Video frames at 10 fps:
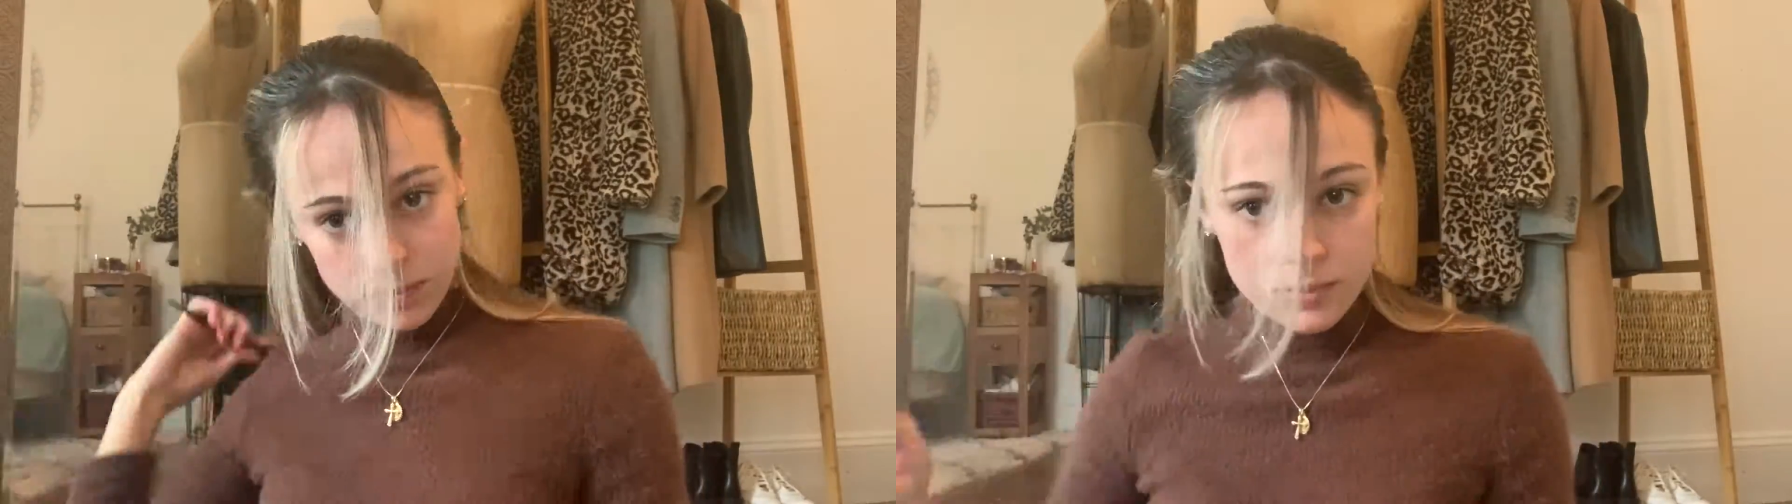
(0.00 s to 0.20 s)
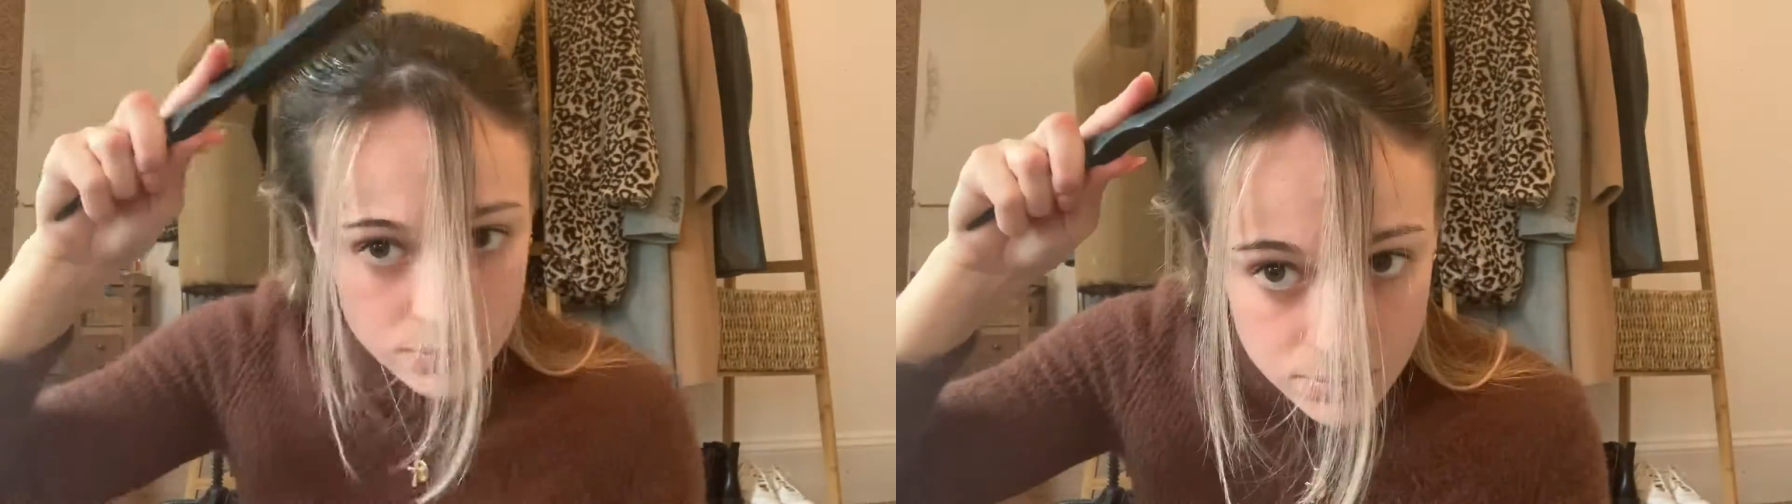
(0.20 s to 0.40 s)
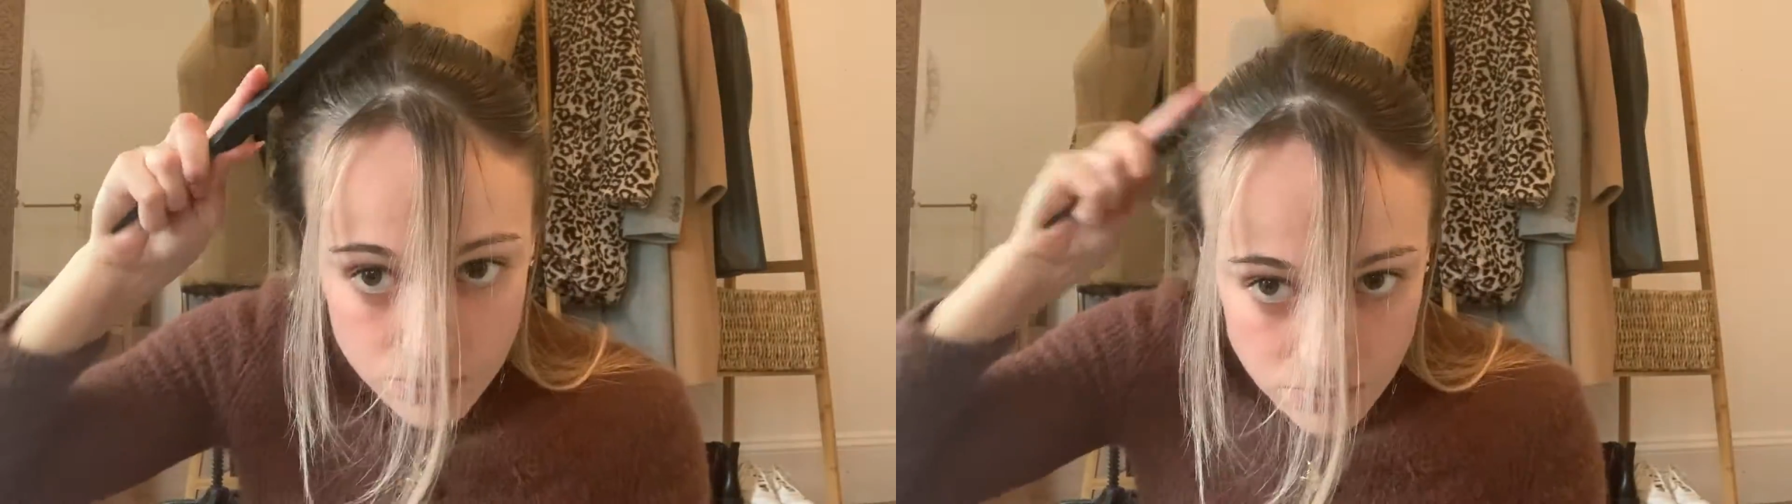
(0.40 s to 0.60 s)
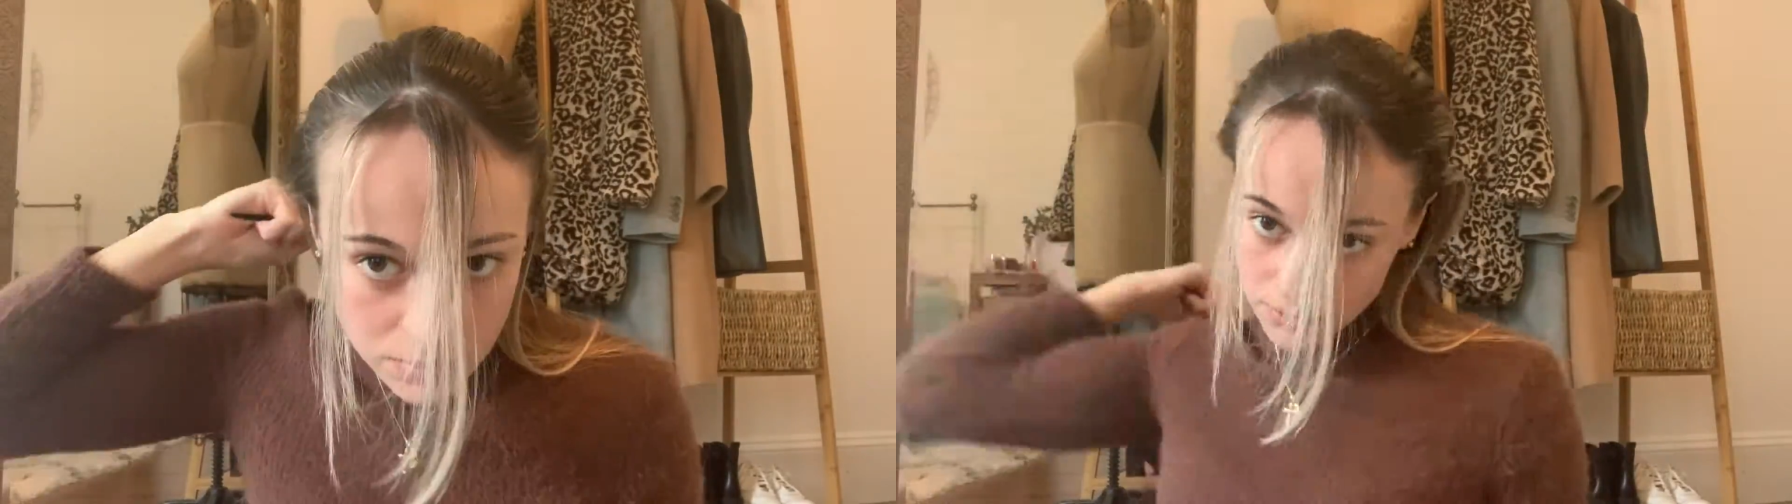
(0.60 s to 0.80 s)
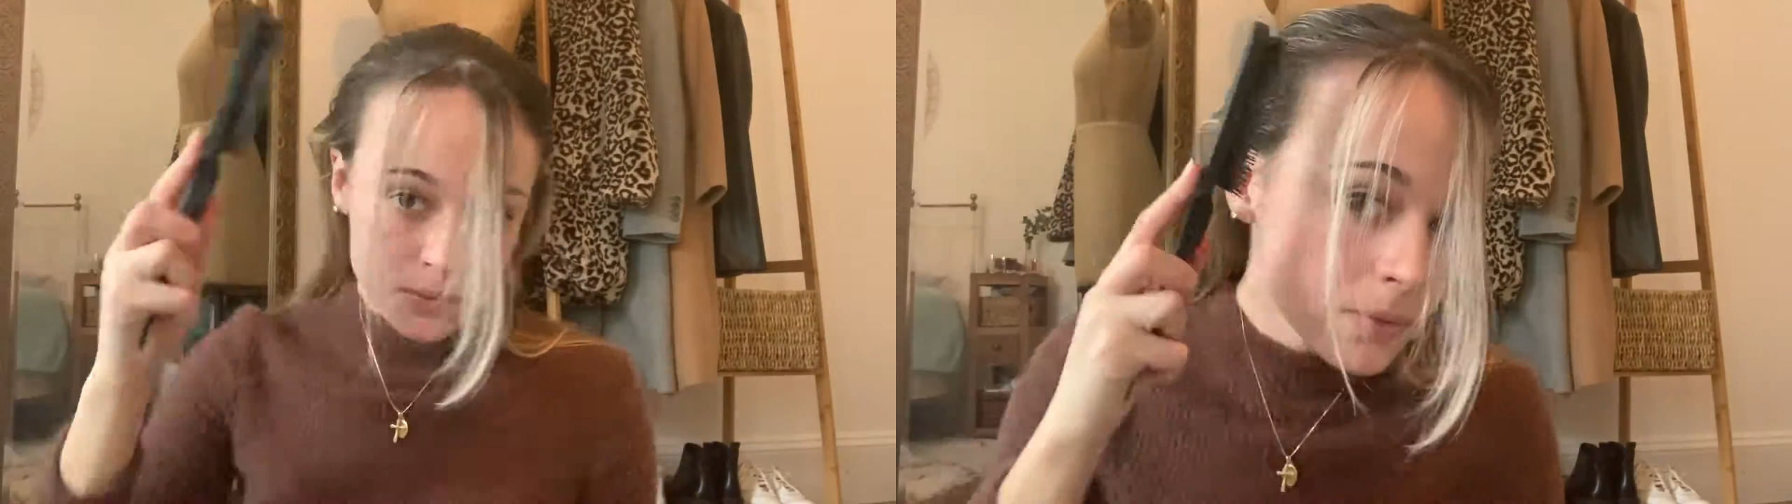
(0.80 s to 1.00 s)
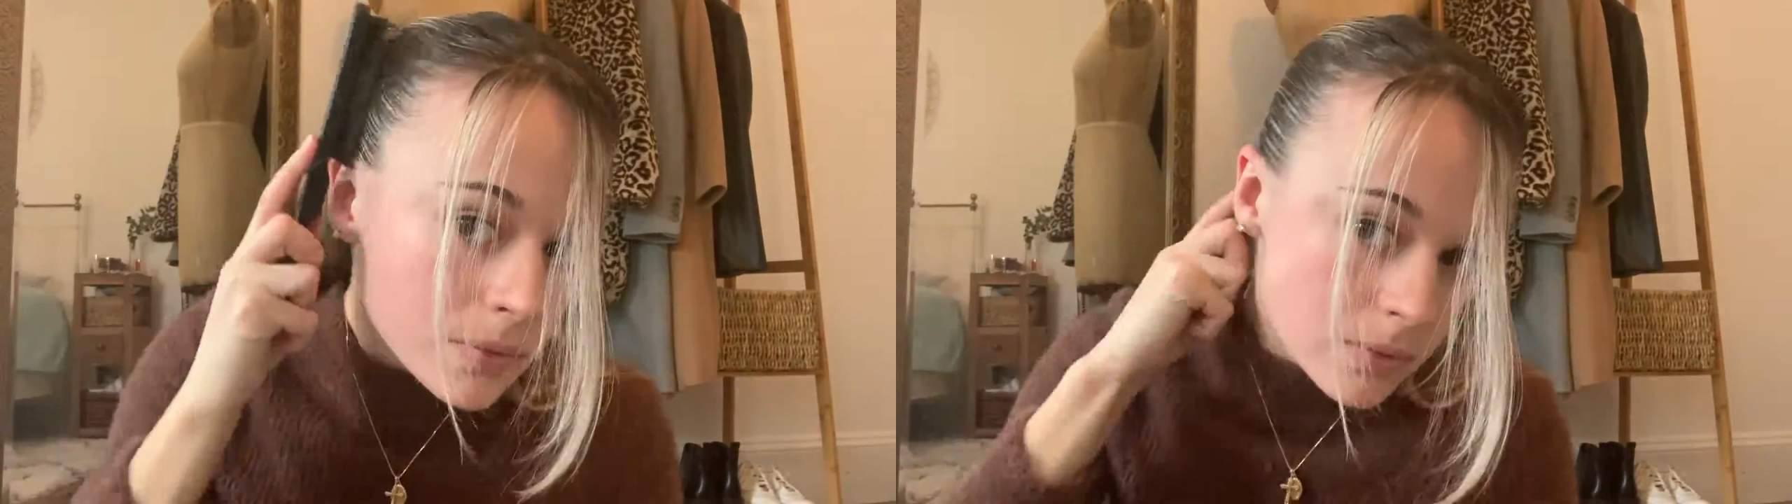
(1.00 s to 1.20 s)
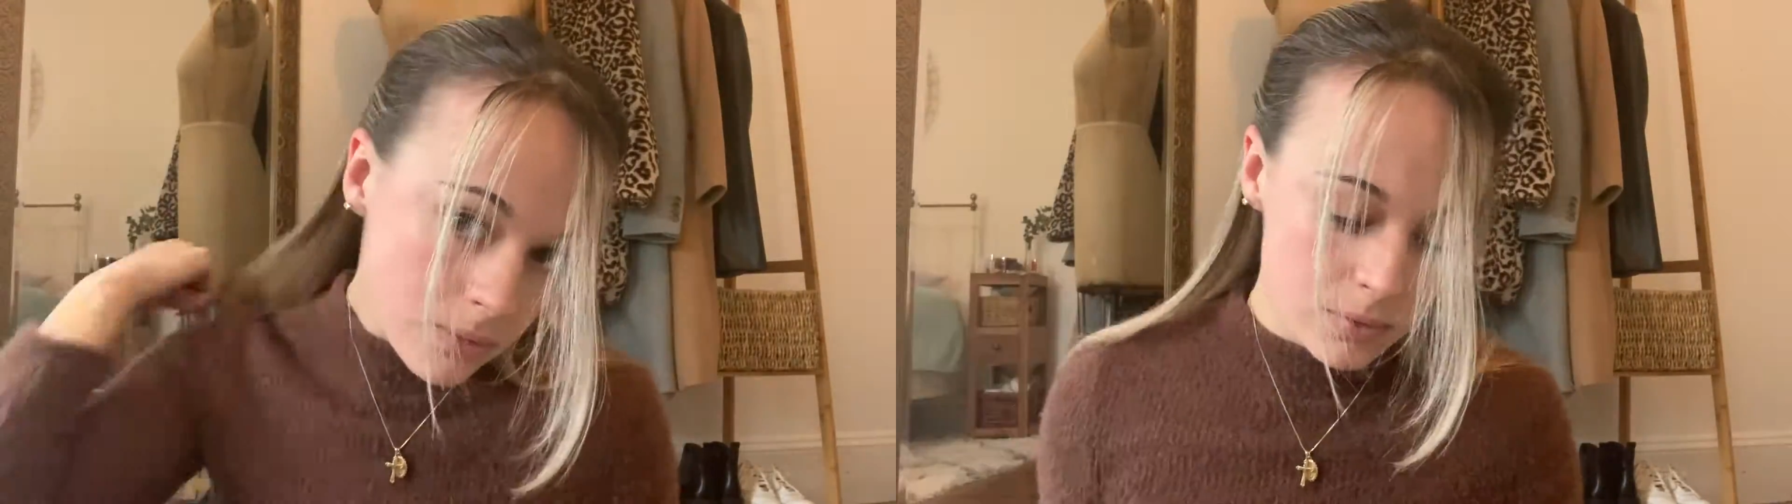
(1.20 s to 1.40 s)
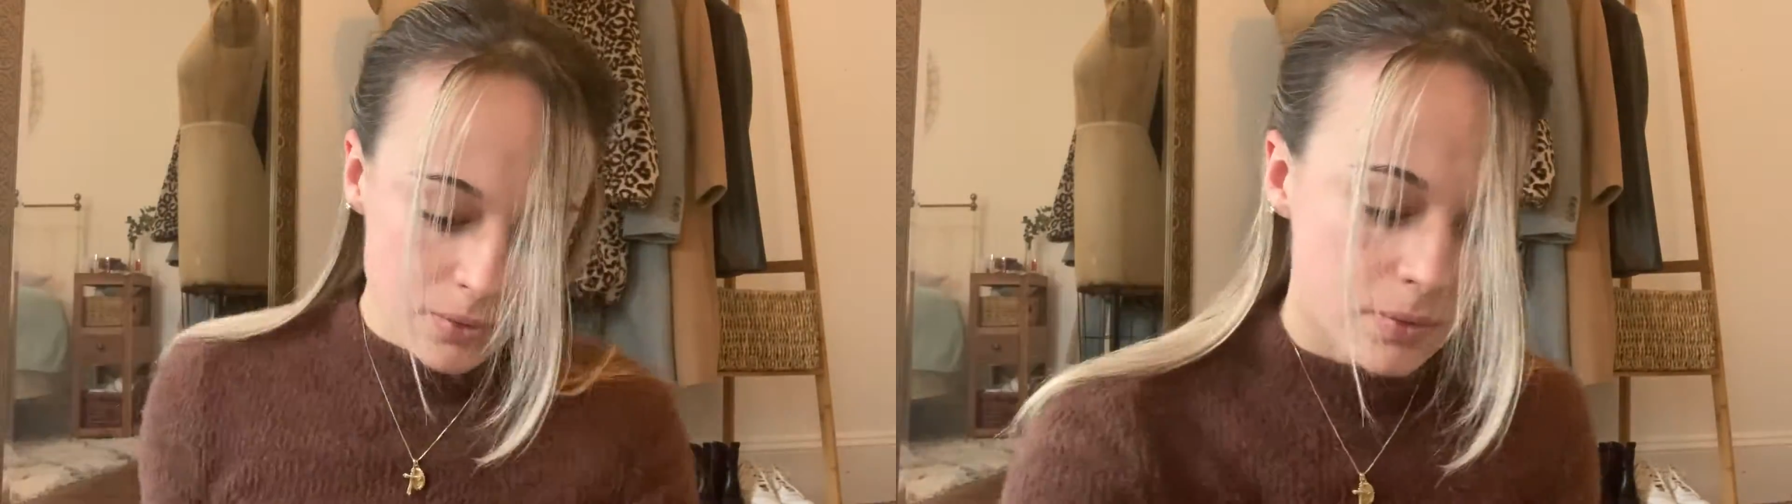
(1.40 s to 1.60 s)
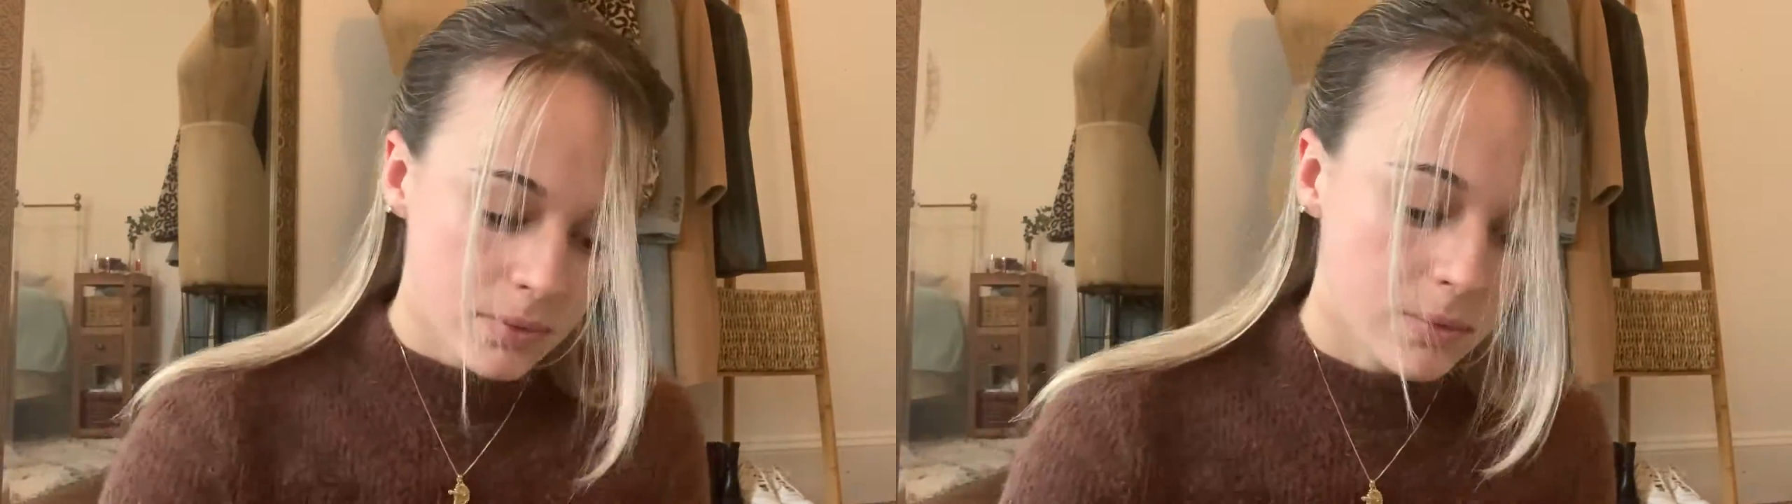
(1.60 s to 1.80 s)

as you guys can see.